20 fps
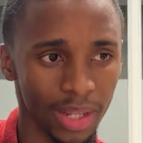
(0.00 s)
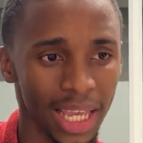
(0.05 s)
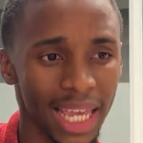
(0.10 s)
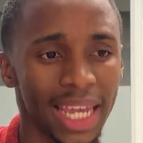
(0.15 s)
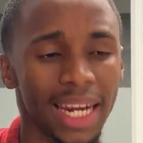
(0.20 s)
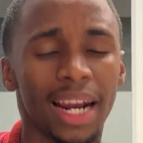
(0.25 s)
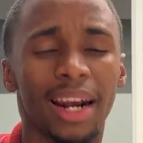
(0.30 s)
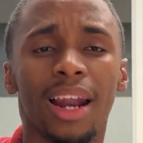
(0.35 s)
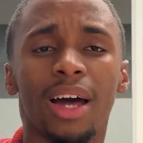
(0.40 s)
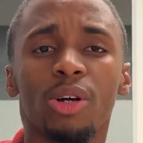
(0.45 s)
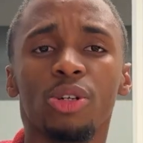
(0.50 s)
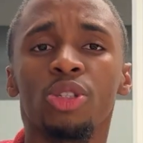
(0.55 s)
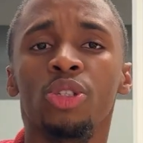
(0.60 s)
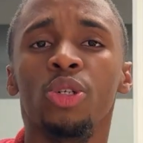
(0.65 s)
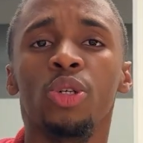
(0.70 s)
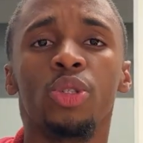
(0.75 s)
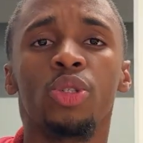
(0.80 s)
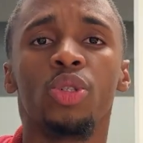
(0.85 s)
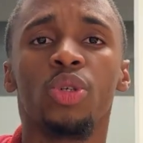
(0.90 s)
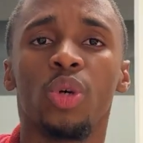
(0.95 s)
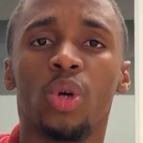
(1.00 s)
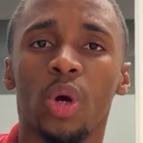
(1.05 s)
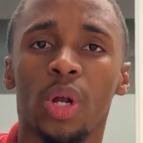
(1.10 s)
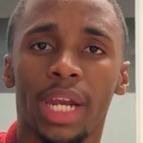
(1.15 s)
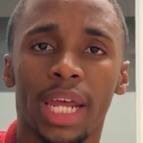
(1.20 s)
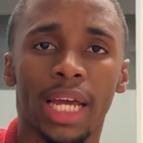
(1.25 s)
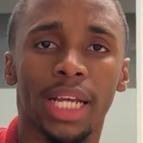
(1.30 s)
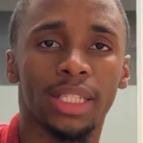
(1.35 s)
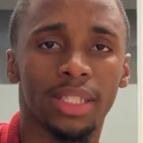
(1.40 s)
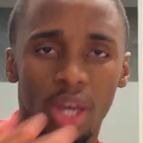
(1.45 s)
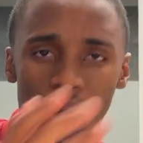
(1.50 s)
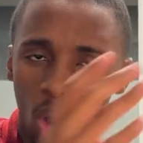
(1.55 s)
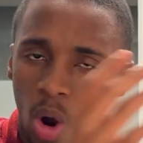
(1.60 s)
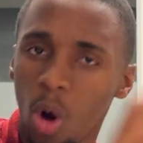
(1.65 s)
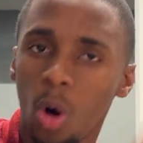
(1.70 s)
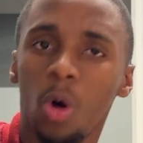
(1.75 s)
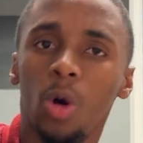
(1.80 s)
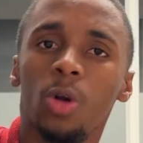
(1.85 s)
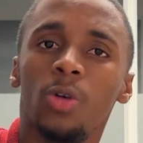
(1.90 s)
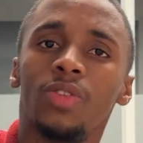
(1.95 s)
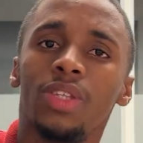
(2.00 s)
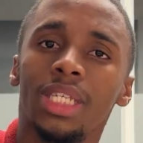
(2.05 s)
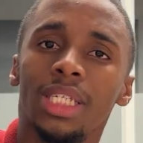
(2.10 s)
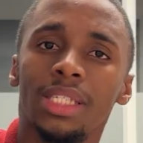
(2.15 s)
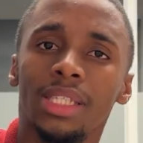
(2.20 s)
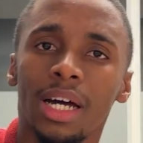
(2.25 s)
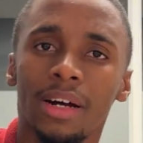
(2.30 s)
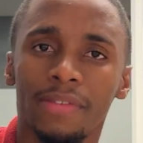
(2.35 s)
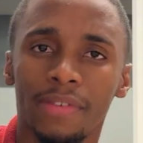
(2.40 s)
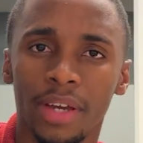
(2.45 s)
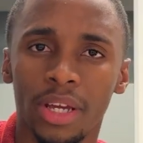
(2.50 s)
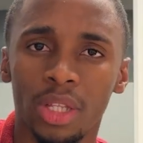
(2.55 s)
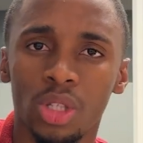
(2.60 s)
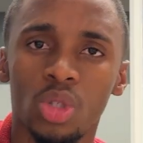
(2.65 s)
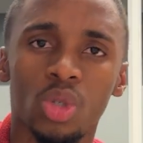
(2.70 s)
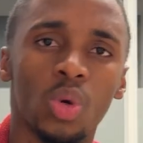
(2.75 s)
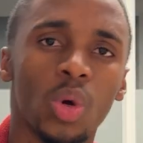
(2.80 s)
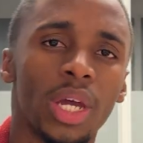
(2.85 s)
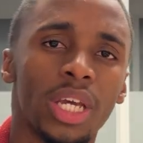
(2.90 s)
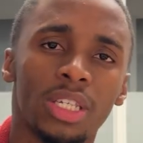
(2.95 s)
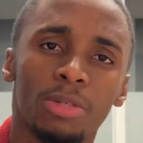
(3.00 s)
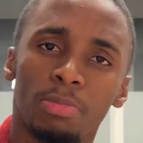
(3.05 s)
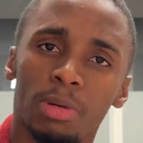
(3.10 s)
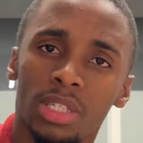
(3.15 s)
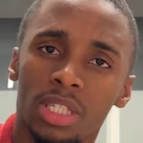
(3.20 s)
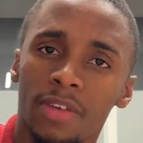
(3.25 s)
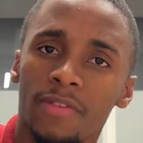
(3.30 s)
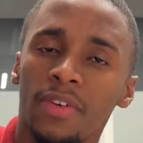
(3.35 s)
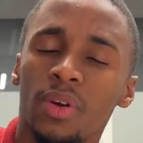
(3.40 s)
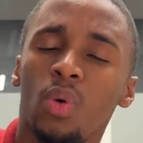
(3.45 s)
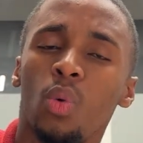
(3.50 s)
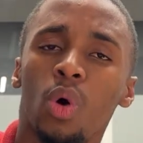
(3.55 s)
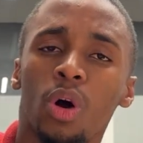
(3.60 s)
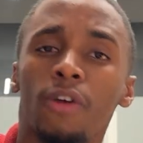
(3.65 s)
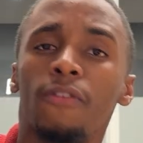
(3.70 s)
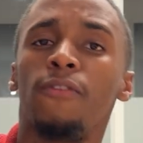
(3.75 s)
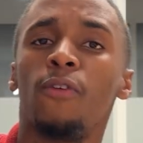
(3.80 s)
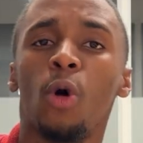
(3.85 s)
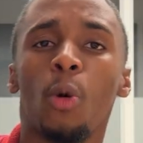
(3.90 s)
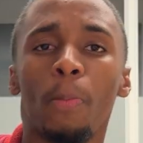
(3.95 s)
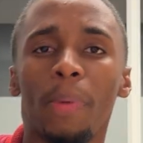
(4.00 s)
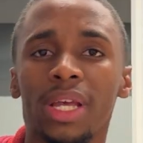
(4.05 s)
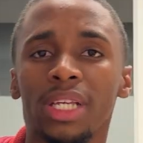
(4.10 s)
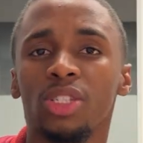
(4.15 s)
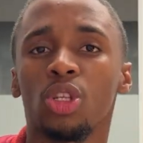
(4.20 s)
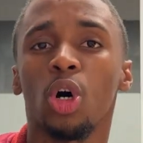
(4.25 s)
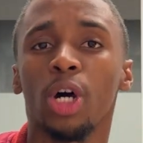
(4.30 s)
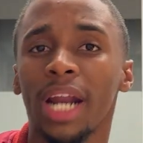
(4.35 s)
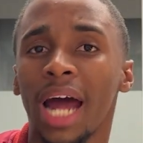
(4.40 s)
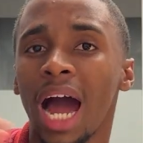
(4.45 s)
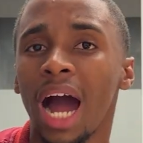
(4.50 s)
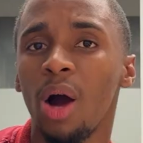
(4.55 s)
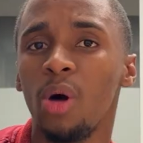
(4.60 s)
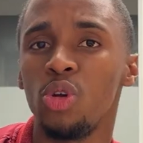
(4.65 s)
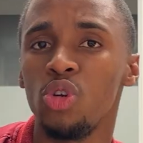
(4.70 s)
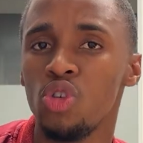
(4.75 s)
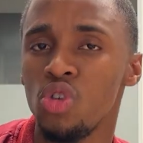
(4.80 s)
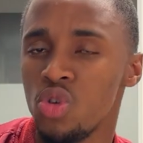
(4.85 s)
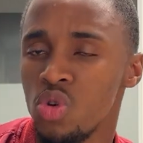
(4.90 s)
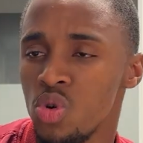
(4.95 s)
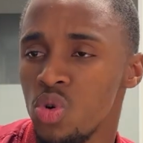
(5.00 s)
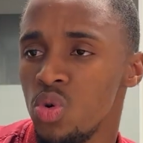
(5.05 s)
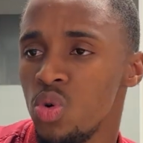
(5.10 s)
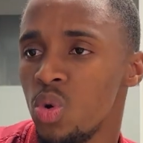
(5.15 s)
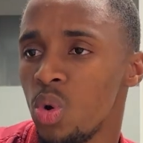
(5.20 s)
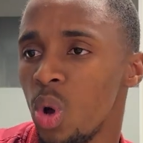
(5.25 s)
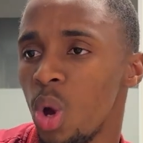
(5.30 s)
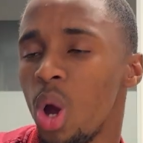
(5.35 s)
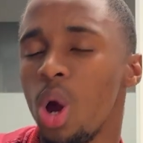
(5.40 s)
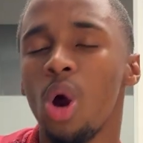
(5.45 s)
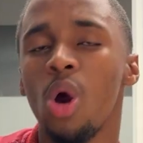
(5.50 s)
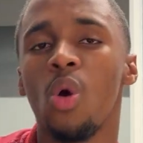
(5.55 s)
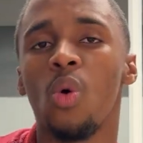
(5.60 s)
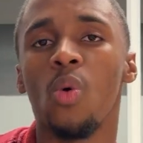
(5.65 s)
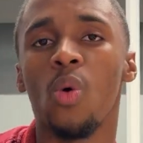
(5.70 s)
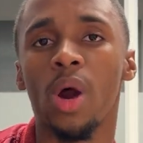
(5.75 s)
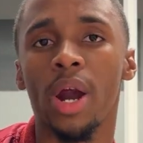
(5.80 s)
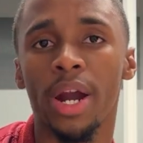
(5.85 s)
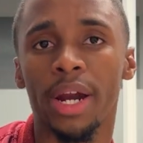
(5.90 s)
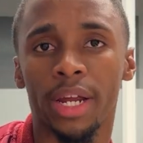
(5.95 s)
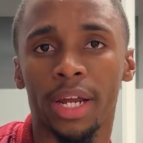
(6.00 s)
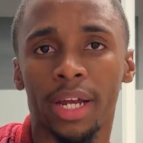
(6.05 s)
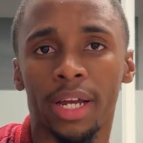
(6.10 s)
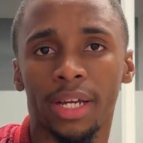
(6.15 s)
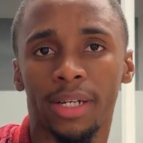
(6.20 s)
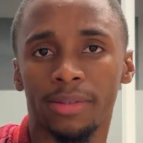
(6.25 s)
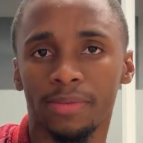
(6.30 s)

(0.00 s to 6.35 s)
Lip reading: It allows you to connect all of these stuff into a specific workflow based on how you work